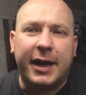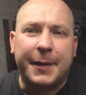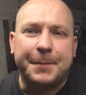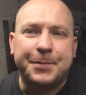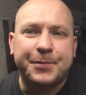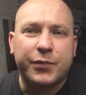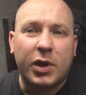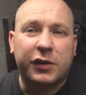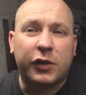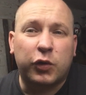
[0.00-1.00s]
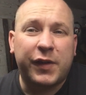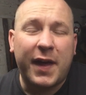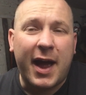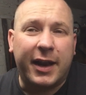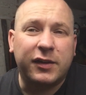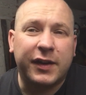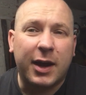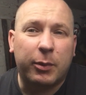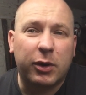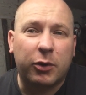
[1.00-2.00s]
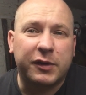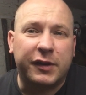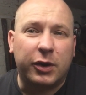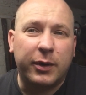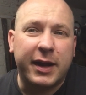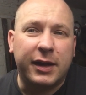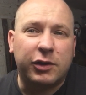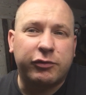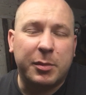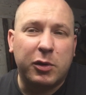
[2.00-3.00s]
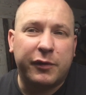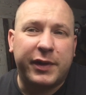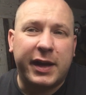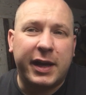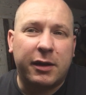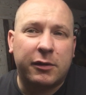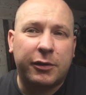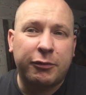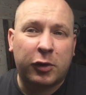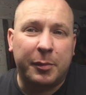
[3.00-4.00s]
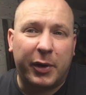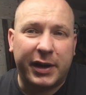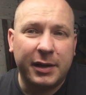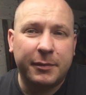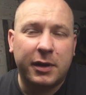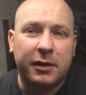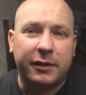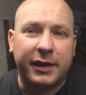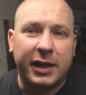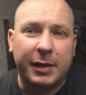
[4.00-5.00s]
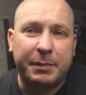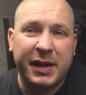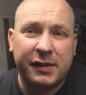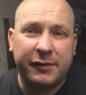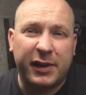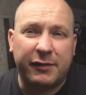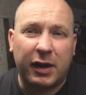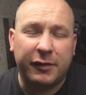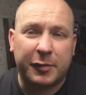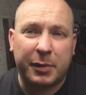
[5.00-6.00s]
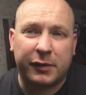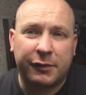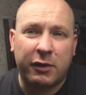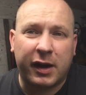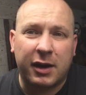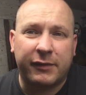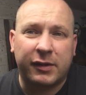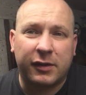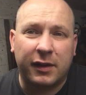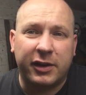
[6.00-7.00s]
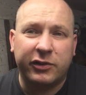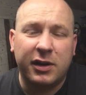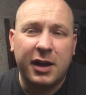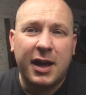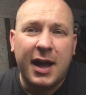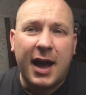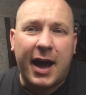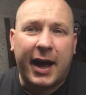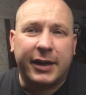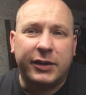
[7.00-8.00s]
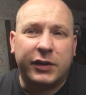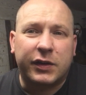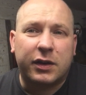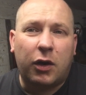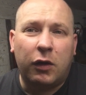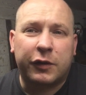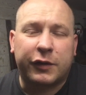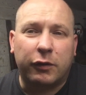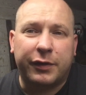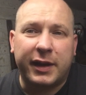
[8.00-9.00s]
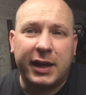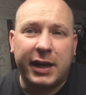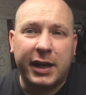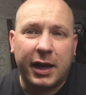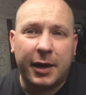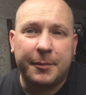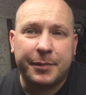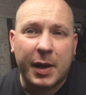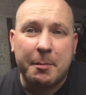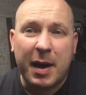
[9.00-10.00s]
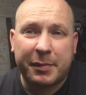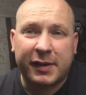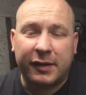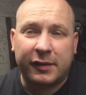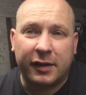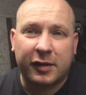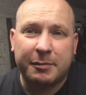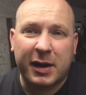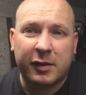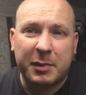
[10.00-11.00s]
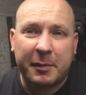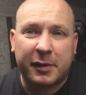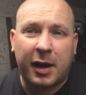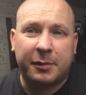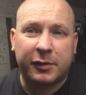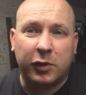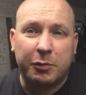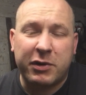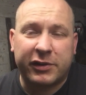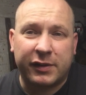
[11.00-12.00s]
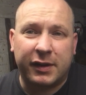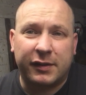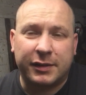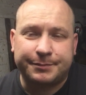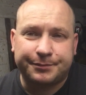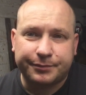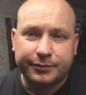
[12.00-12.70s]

Um, so to that end, today what I'm going to do is remove the throttle body, the PCV valve, that's positive crankcase ventilation, and also the um, MAP sensor, that's maximum absolute pressure sensor.